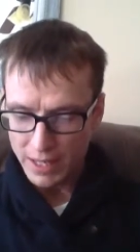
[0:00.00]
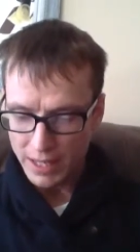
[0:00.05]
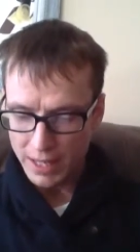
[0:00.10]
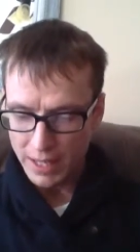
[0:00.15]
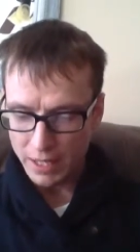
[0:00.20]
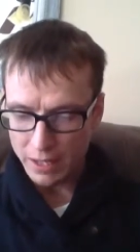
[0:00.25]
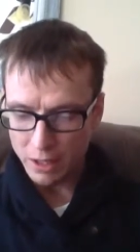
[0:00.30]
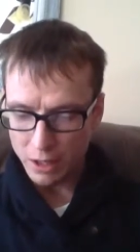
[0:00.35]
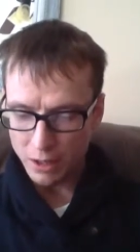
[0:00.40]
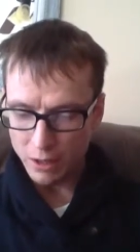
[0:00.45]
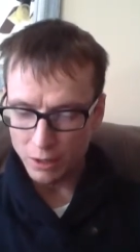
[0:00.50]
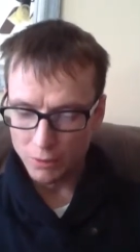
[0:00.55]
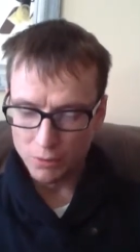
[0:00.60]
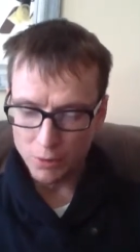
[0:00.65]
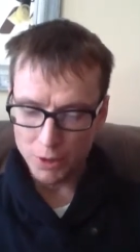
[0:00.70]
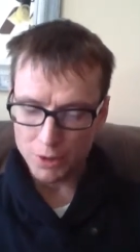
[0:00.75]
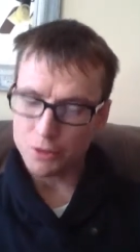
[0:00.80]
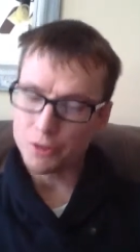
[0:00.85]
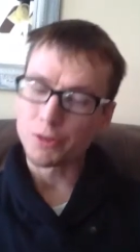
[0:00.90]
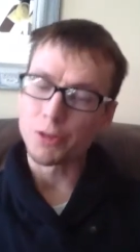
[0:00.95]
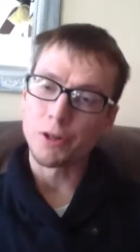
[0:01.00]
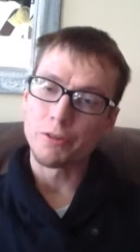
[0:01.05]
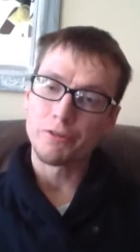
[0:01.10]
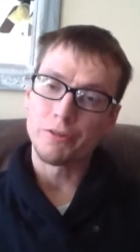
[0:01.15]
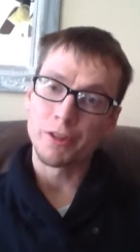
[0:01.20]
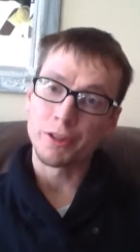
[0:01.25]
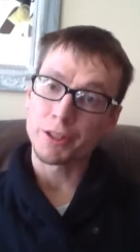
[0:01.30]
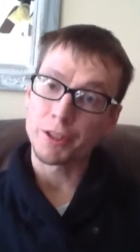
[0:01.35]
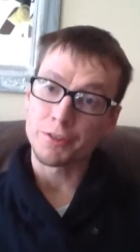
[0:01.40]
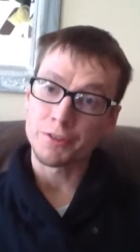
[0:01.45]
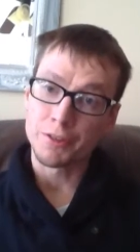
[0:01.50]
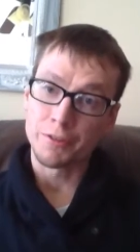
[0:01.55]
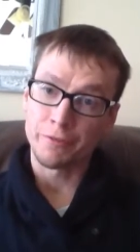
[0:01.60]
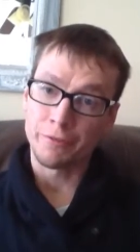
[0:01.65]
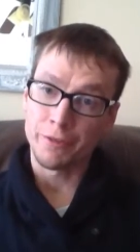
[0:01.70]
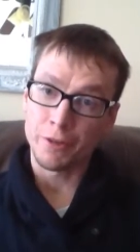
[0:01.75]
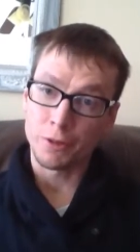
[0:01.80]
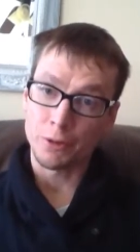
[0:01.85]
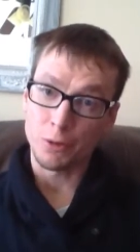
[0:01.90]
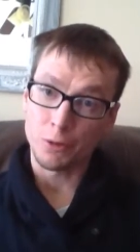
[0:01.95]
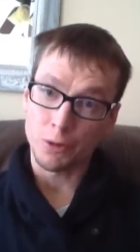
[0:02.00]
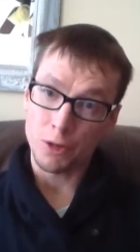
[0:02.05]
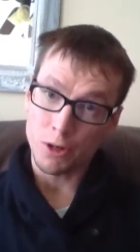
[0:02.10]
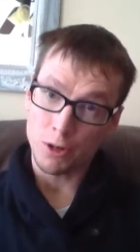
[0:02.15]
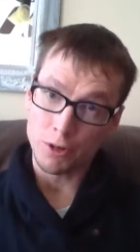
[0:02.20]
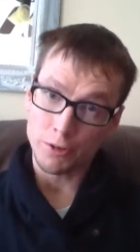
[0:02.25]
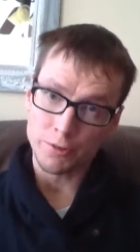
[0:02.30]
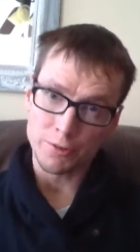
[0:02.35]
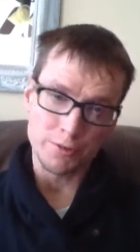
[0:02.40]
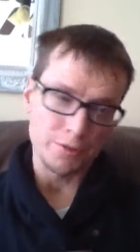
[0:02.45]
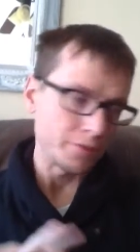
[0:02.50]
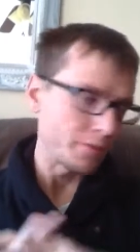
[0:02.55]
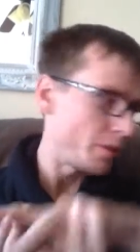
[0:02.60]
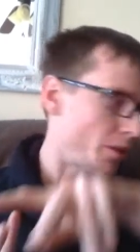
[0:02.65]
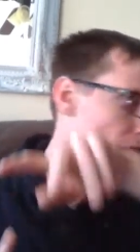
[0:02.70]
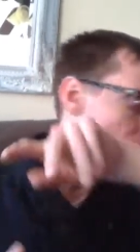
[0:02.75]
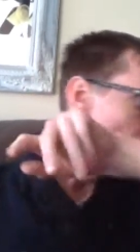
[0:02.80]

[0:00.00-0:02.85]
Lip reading: and all of which grow fungus in fungal gardens.